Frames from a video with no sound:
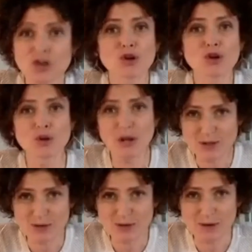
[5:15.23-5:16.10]

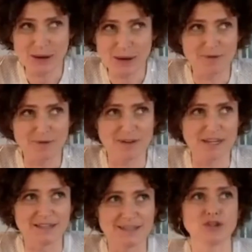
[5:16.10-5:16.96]
crushed red
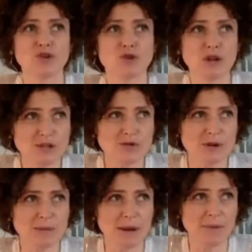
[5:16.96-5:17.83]

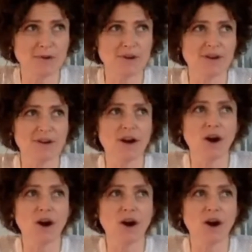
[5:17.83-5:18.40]
pepper are